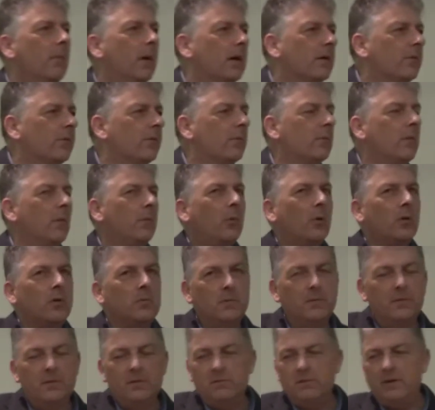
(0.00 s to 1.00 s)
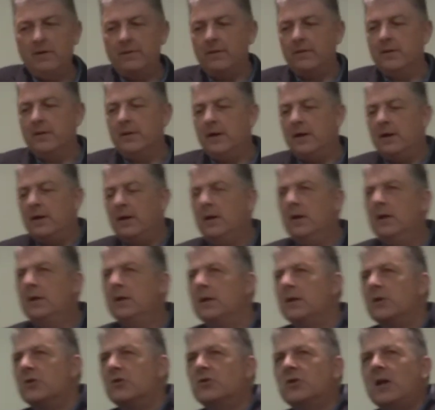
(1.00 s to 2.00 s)
mud from the bottom of the river and they're,
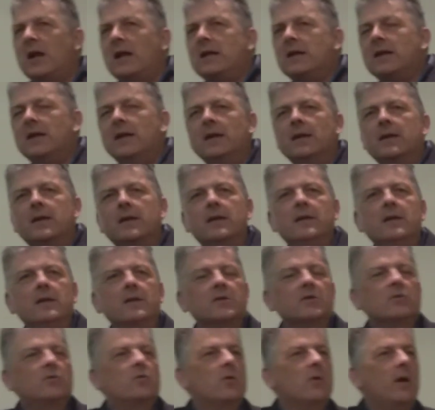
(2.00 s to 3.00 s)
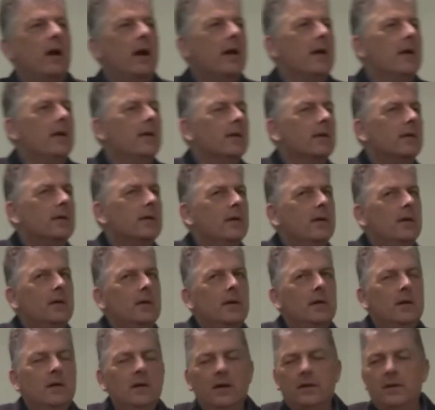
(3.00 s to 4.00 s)
they're shaking it in this tray.
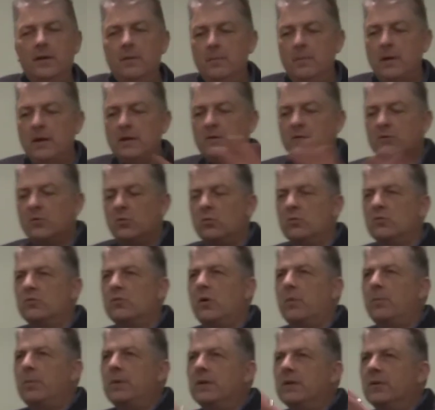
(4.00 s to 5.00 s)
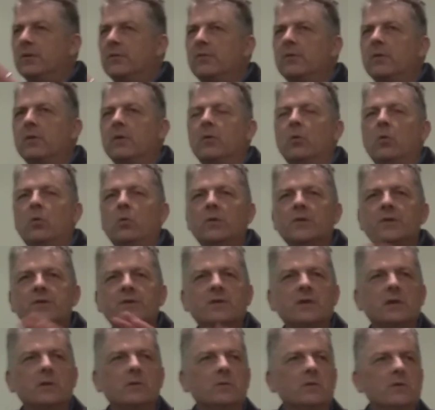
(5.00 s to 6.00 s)
And the mud's all dropping through and all the
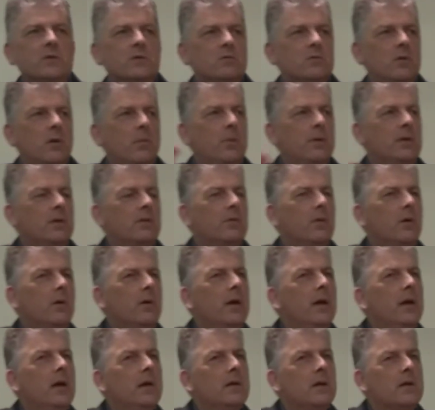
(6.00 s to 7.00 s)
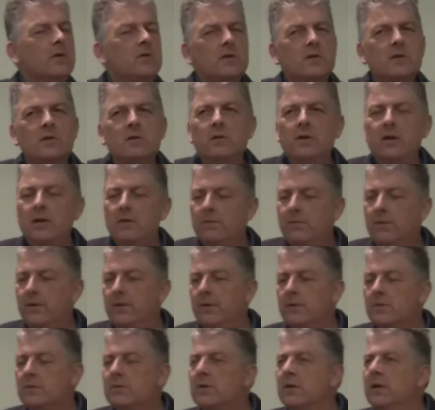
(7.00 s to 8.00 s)
silt is dropping through. And they're just looking for
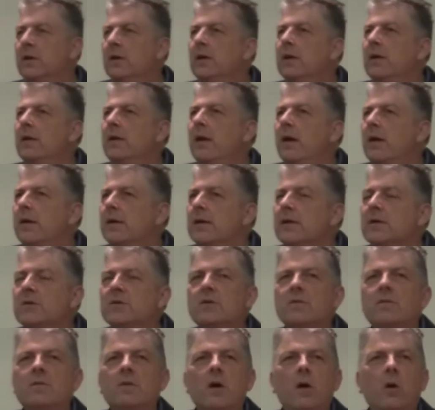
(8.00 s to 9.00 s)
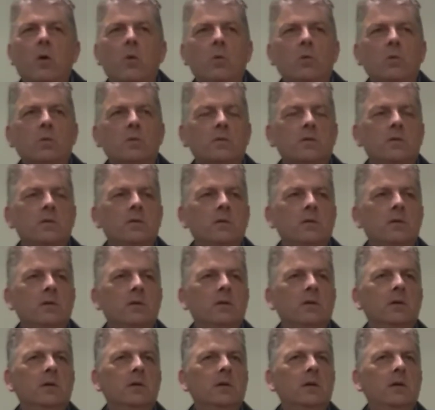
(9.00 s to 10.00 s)
those nuggets of gold.
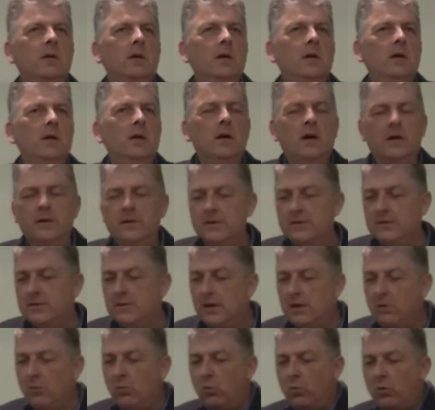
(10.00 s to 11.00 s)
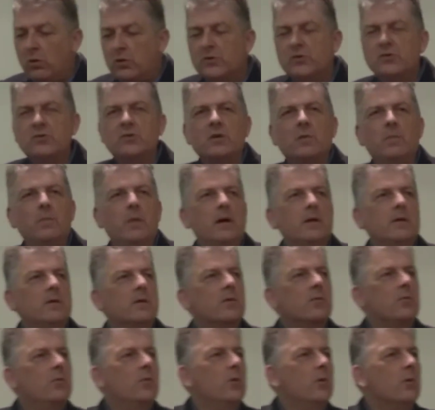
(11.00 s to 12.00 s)
And as they wash the mud
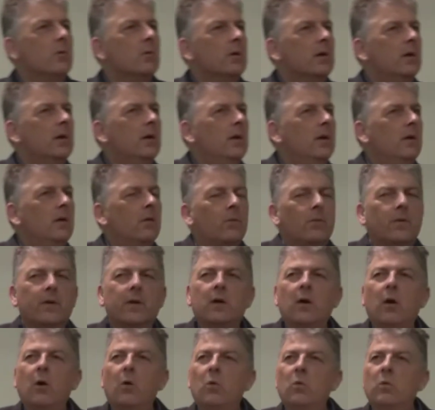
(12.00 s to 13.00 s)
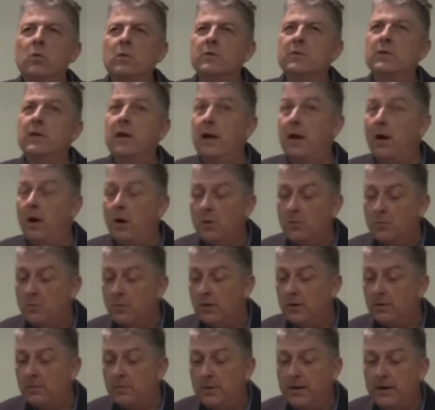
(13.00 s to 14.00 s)
through, the gold, their hope
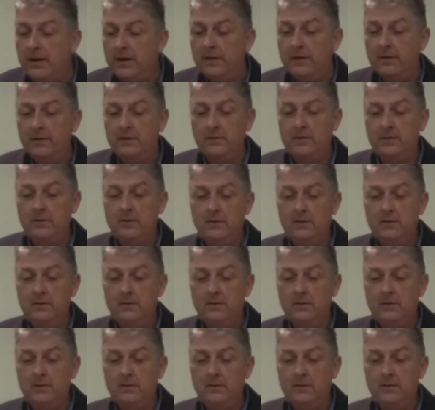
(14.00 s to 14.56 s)
will appear.